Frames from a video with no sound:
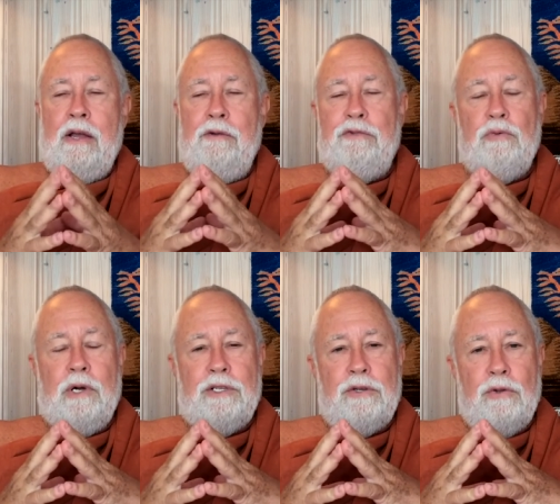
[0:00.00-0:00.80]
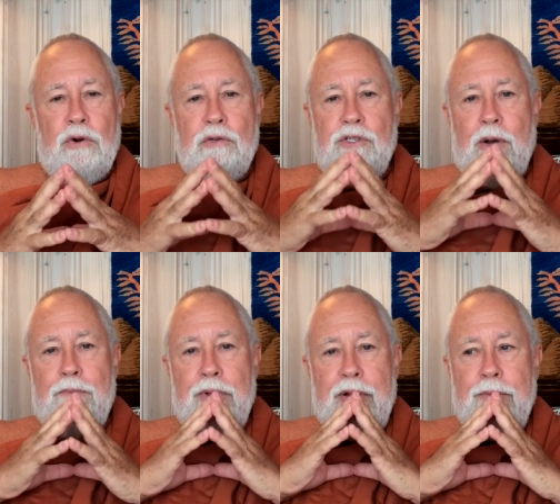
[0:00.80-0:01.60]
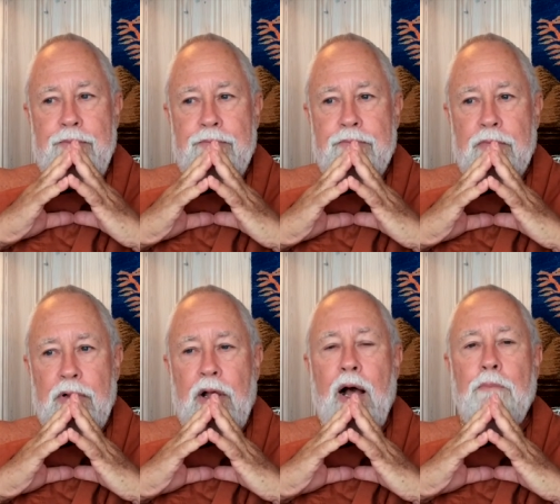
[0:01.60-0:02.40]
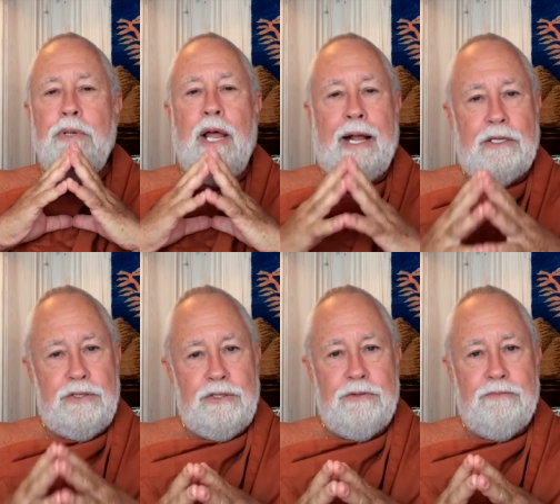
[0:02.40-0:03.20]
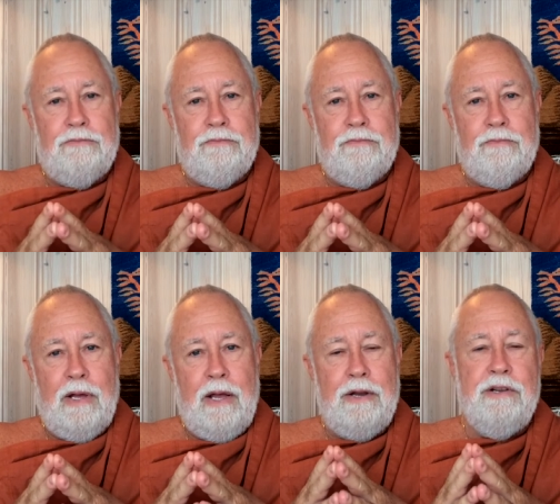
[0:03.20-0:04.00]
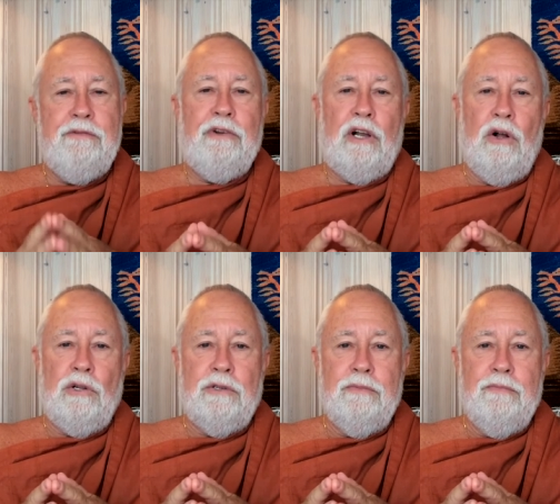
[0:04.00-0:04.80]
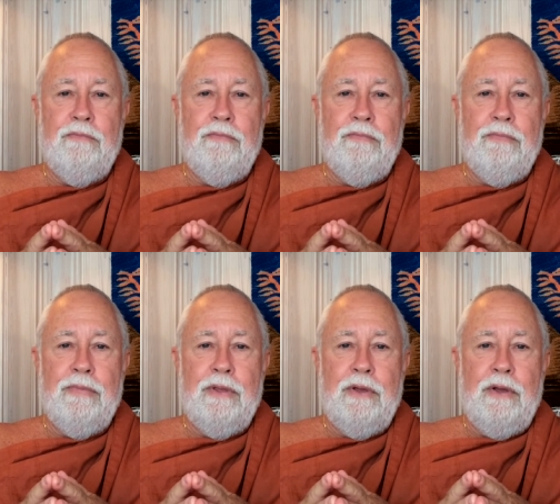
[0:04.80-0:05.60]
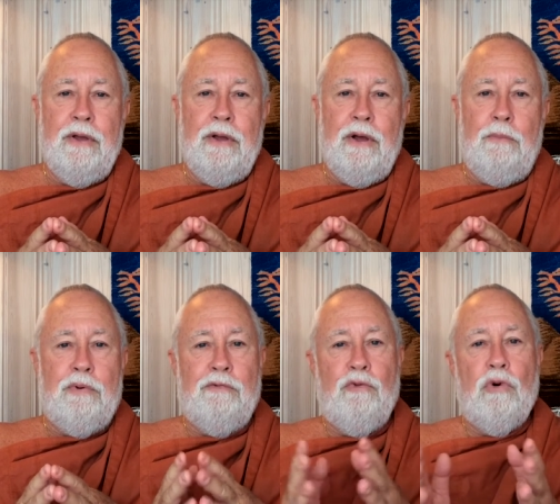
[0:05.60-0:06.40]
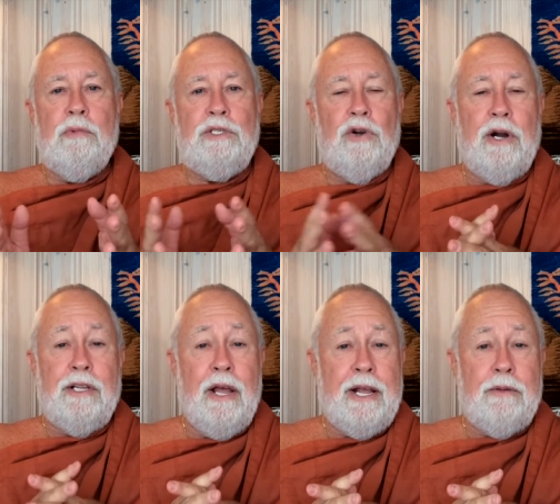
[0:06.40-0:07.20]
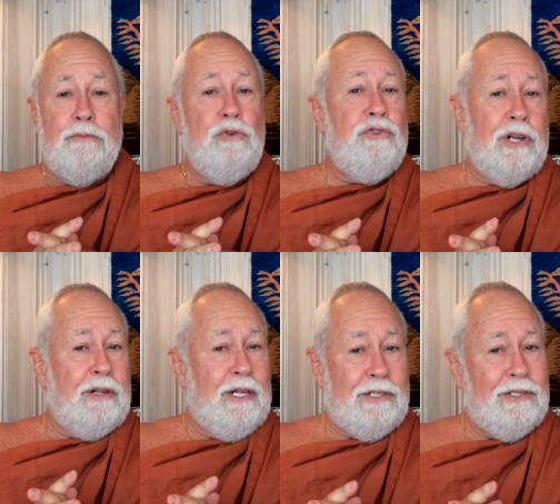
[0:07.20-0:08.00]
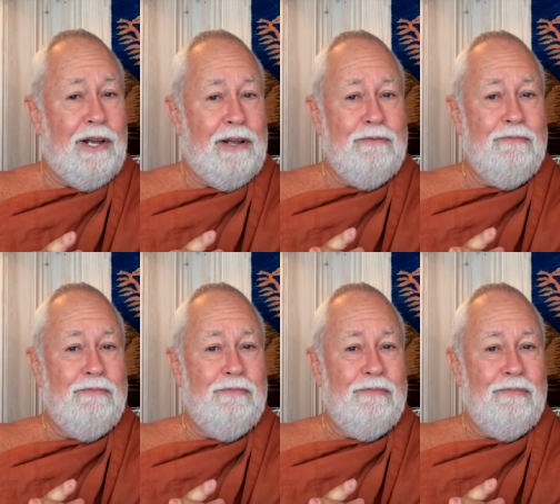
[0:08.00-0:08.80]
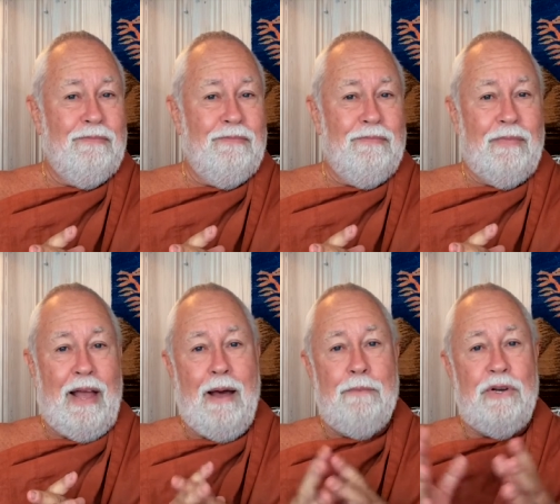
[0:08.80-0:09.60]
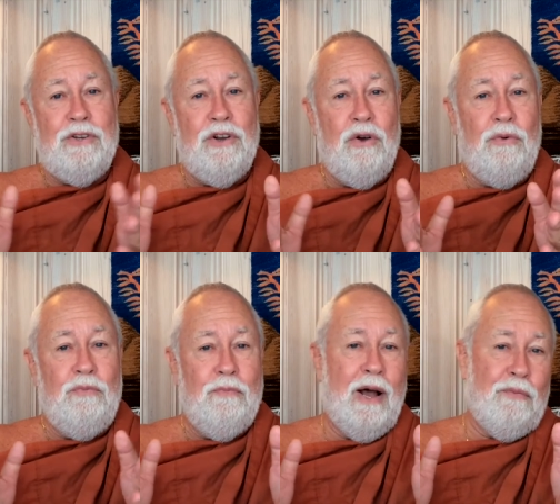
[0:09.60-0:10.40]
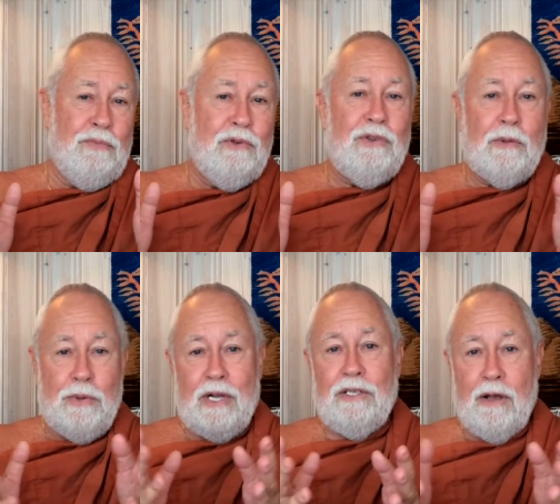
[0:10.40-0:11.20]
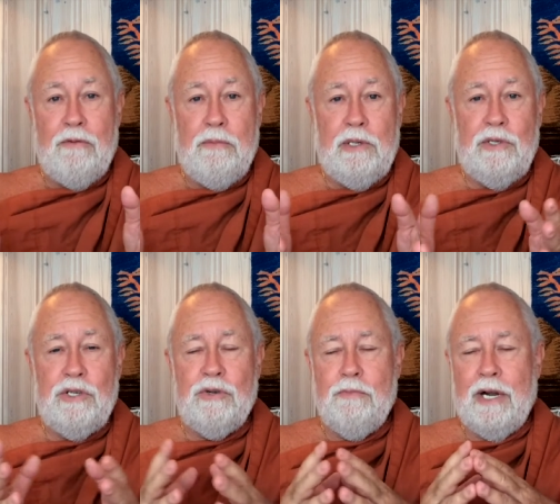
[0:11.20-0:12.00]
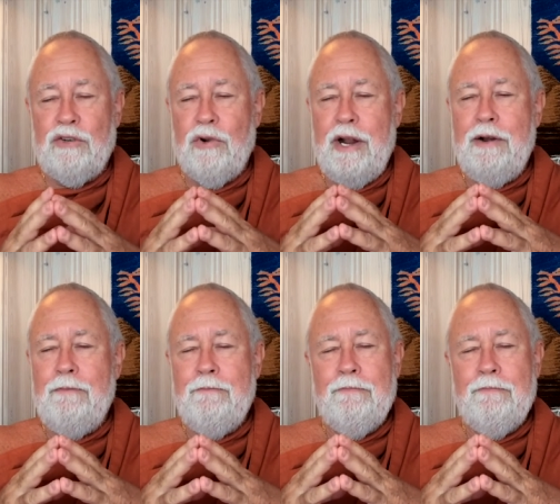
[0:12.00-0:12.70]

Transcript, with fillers: If you want to learn something complex and difficult, a performance art like music, let's say. I happen to know about music because I'm a musician by trade.